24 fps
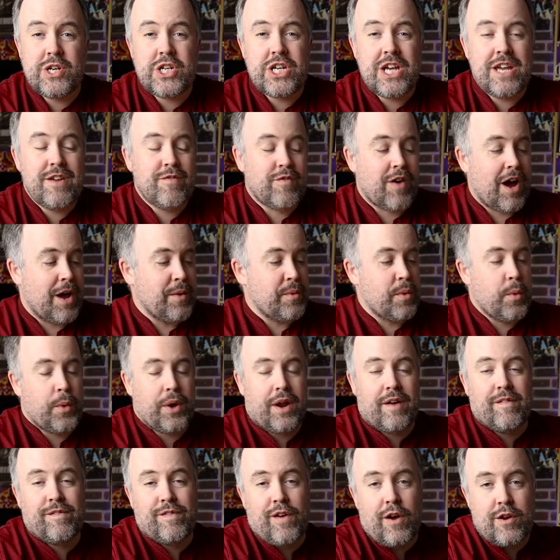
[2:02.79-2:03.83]
achieve, right? We
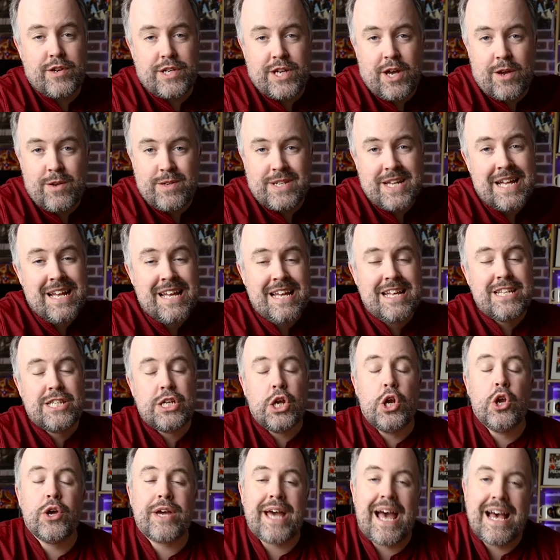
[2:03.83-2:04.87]
want our photos
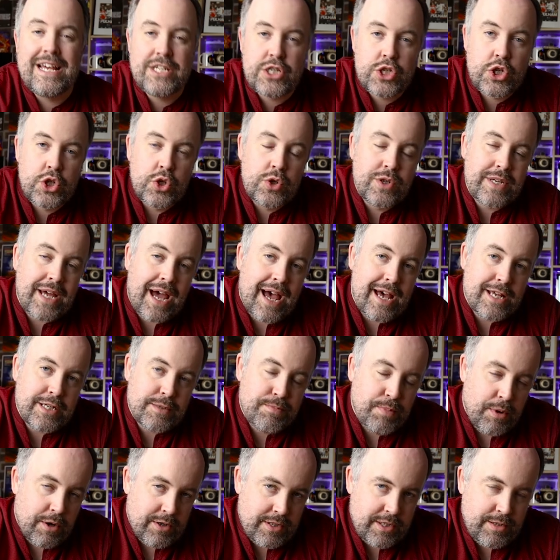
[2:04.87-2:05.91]
to look as good as
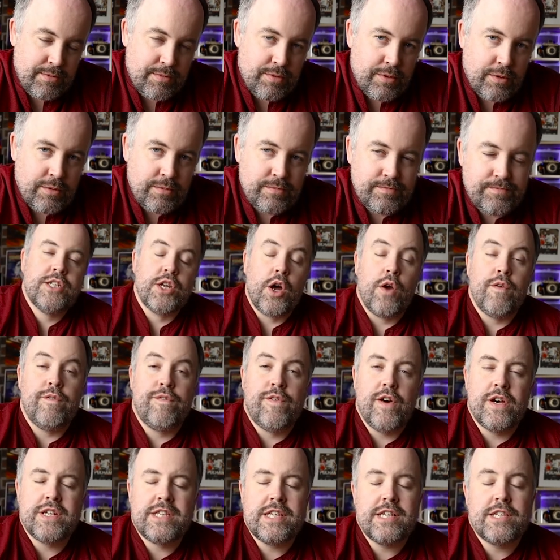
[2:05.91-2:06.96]
possible. So
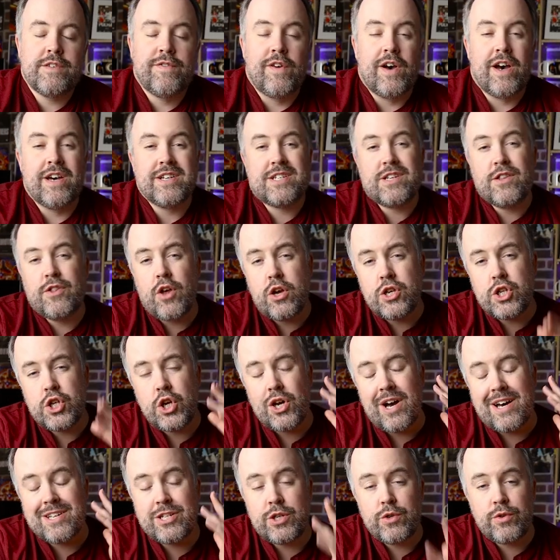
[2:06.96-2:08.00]
first things first, those of you
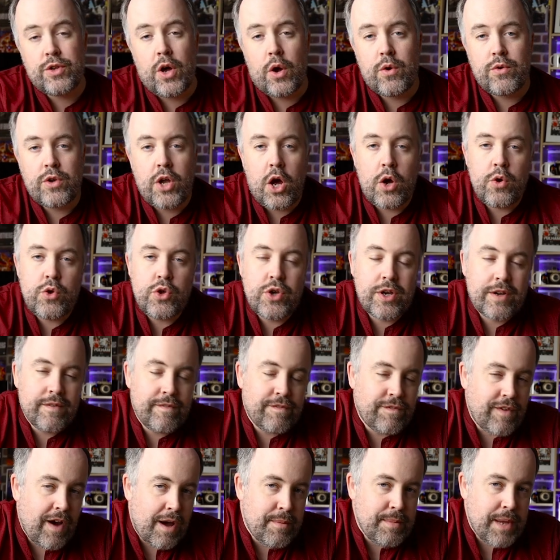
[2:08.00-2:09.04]
guys who don't know, you can
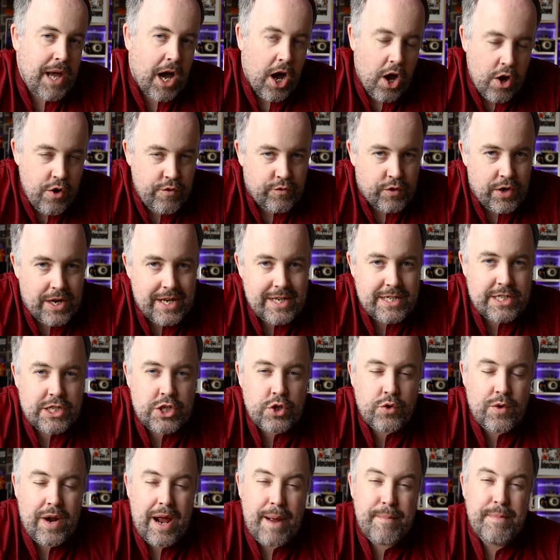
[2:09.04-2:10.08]
find me over at
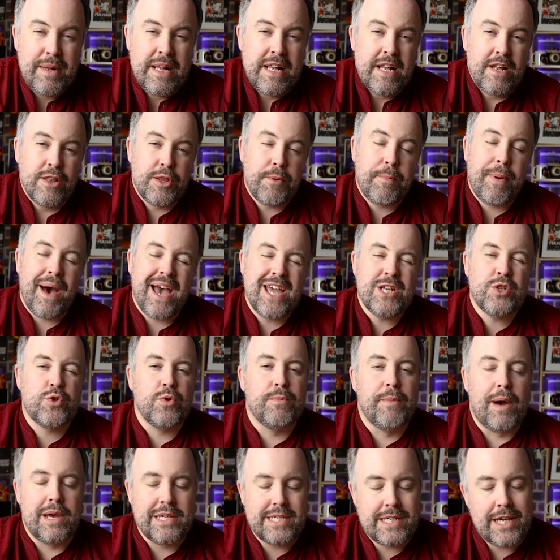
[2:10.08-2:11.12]
Instagram. The page we're
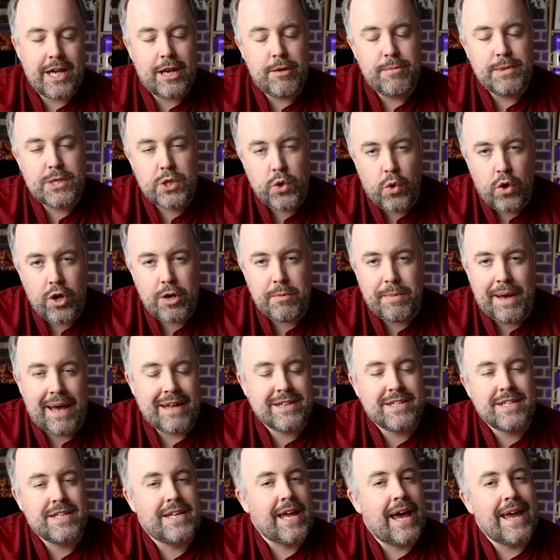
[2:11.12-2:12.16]
mostly going to be talking
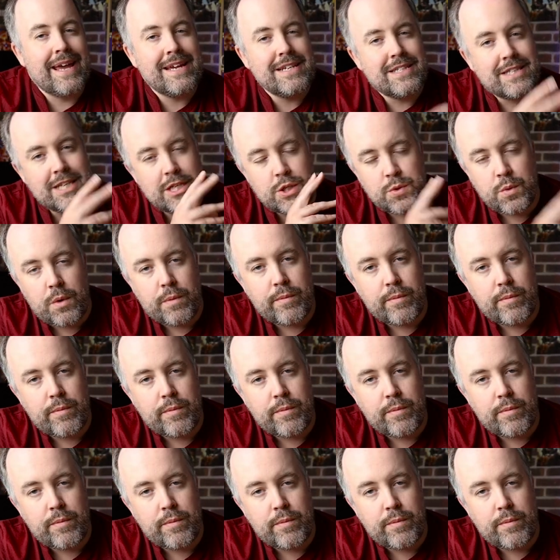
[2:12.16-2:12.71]
about today is this